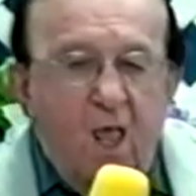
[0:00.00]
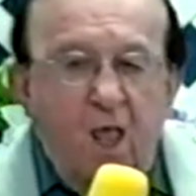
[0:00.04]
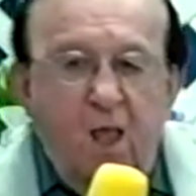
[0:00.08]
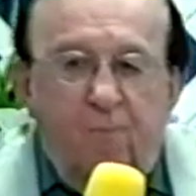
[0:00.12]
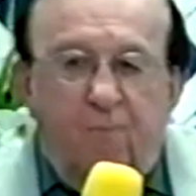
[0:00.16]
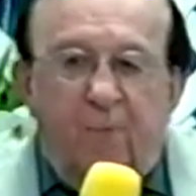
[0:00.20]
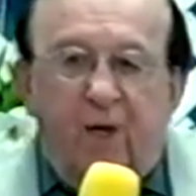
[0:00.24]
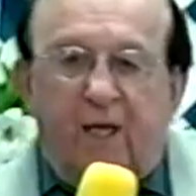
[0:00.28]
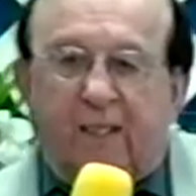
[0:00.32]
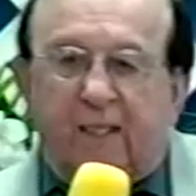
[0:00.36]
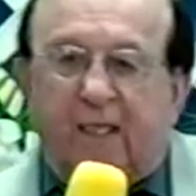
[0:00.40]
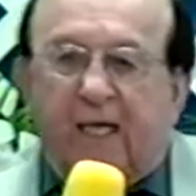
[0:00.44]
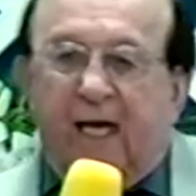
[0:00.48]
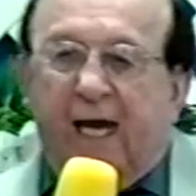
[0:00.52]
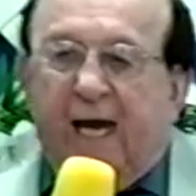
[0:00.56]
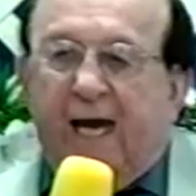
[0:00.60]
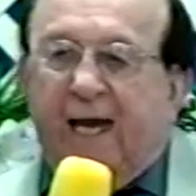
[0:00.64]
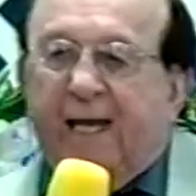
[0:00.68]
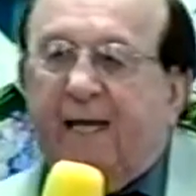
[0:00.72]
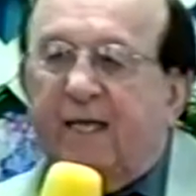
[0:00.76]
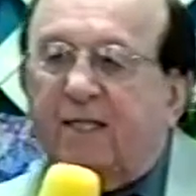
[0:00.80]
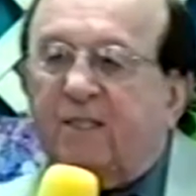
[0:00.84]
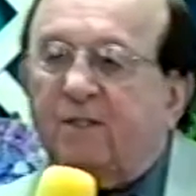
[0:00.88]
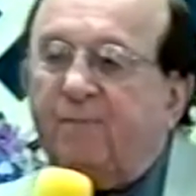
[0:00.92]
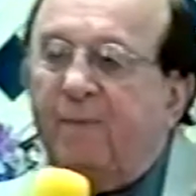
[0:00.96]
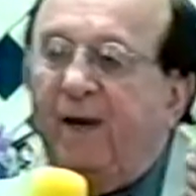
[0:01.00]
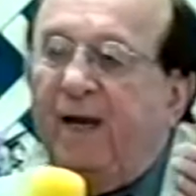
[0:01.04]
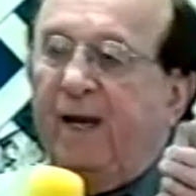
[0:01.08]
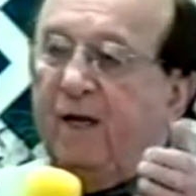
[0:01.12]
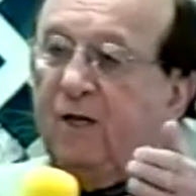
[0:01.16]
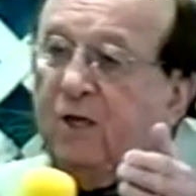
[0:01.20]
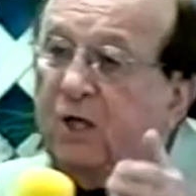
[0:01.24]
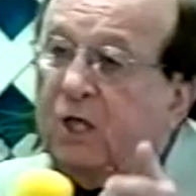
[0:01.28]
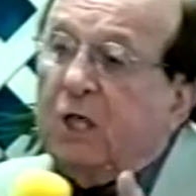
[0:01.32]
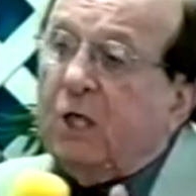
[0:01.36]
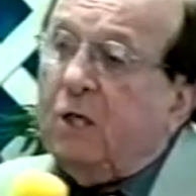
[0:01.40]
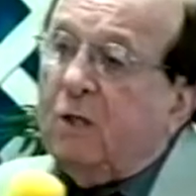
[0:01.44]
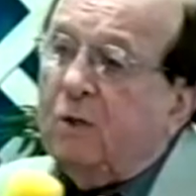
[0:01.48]
but God has made
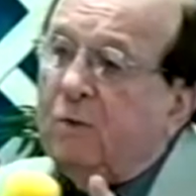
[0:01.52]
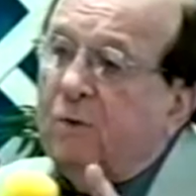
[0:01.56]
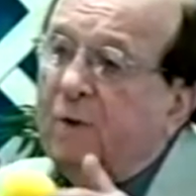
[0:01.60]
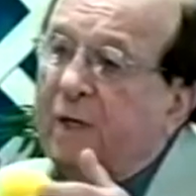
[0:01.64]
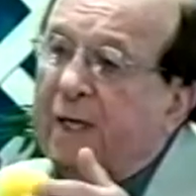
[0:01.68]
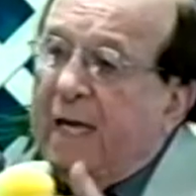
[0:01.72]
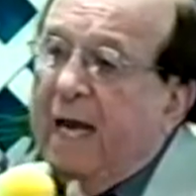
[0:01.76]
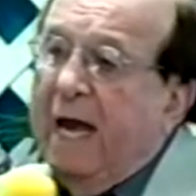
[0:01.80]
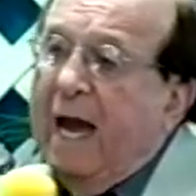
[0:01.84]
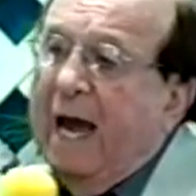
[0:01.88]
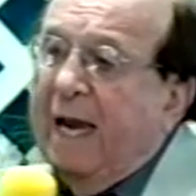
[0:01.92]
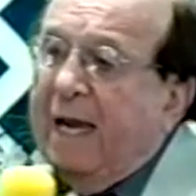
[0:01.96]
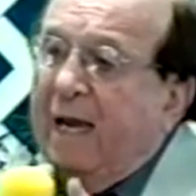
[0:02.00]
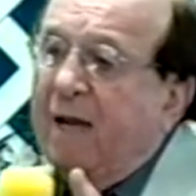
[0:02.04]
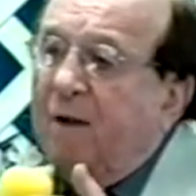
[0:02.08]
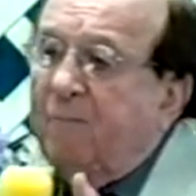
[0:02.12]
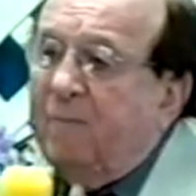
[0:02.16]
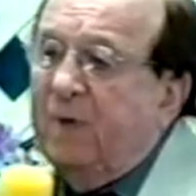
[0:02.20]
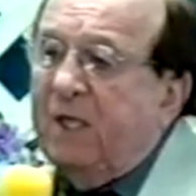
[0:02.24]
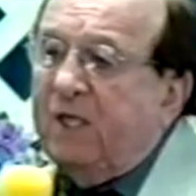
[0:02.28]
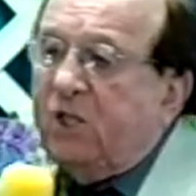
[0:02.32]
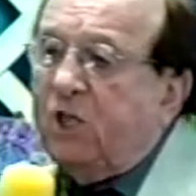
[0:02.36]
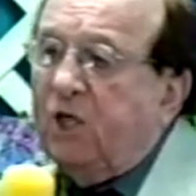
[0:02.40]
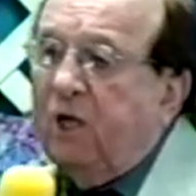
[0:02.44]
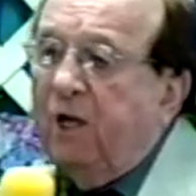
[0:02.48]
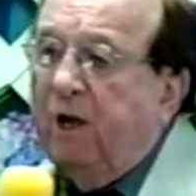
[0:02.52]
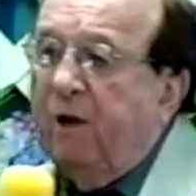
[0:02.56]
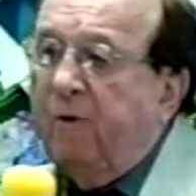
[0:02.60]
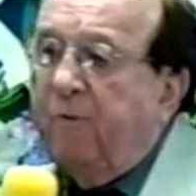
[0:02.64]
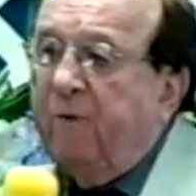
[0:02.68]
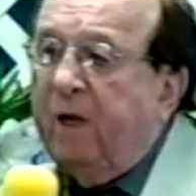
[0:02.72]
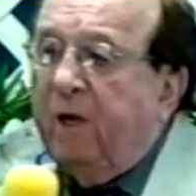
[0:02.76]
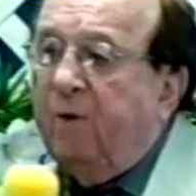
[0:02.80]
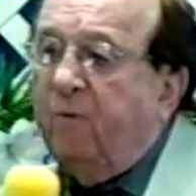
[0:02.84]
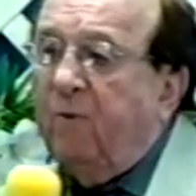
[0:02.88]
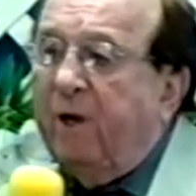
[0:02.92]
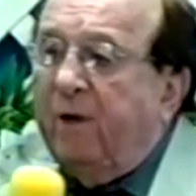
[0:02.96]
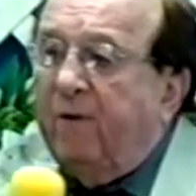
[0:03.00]
you and I a
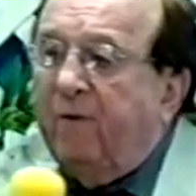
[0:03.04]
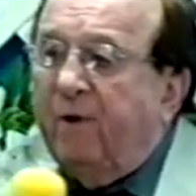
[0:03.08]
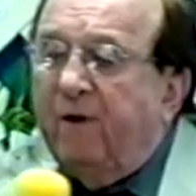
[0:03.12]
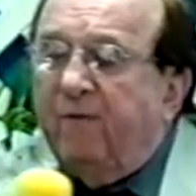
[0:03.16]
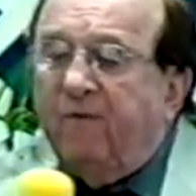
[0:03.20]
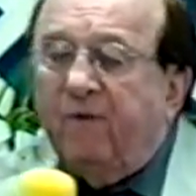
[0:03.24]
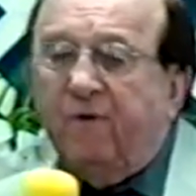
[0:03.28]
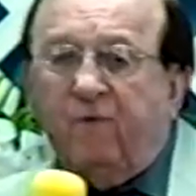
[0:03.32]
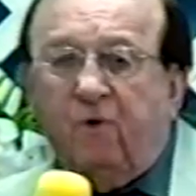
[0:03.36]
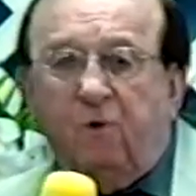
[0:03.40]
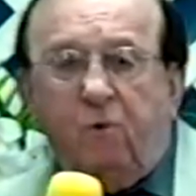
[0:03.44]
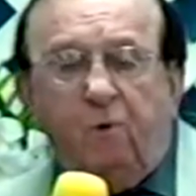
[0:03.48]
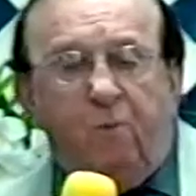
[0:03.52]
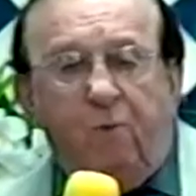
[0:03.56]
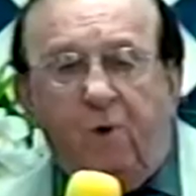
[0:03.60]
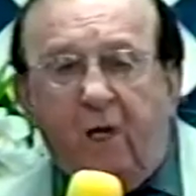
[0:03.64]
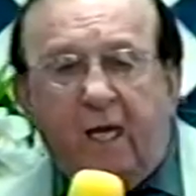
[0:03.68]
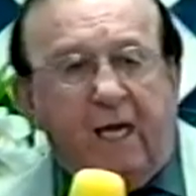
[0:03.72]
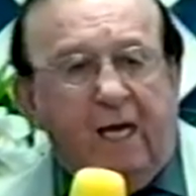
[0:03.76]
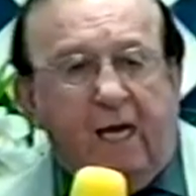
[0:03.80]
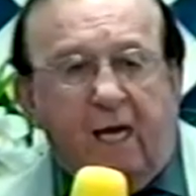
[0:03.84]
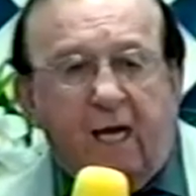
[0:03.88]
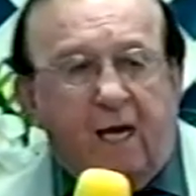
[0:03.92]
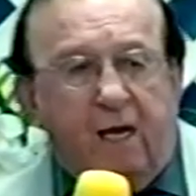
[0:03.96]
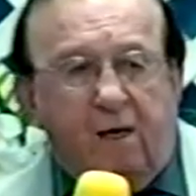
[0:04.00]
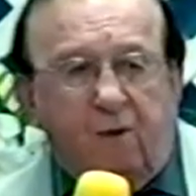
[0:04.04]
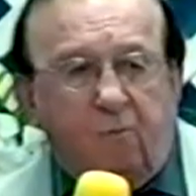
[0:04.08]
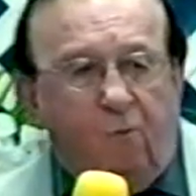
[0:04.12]
missionary wherever we are.